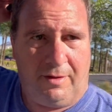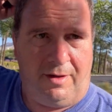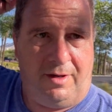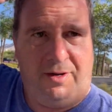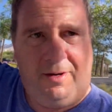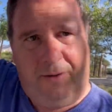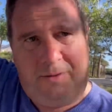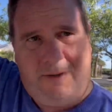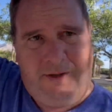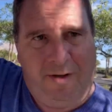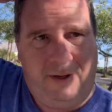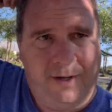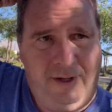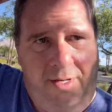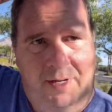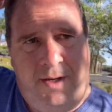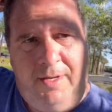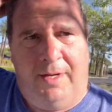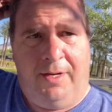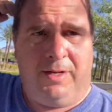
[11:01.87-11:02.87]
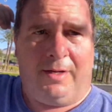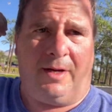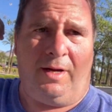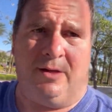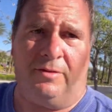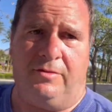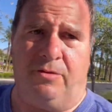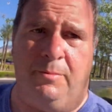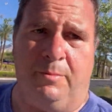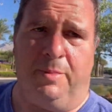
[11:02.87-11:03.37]
Uh oh,
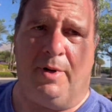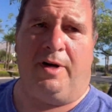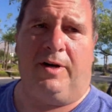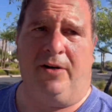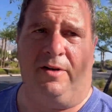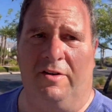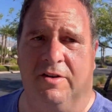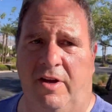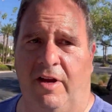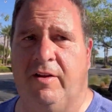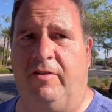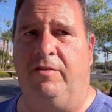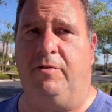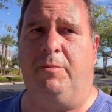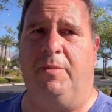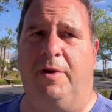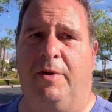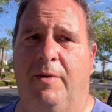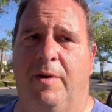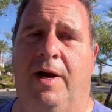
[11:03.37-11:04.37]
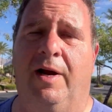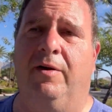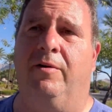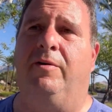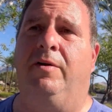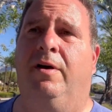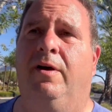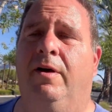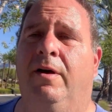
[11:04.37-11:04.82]
got some bug chasing me around.